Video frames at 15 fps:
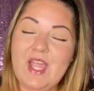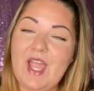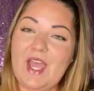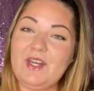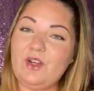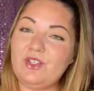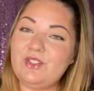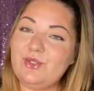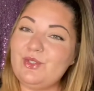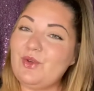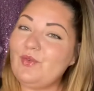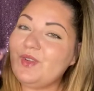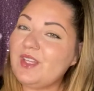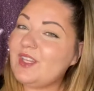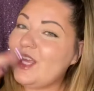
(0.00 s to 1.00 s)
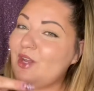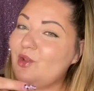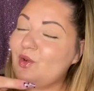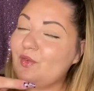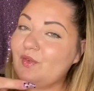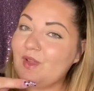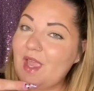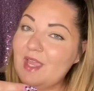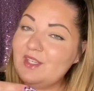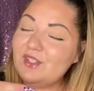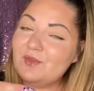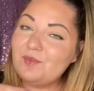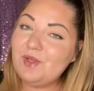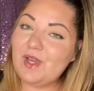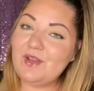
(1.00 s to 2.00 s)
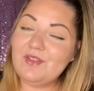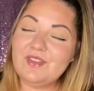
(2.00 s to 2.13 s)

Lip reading: And also don't forget that notification bell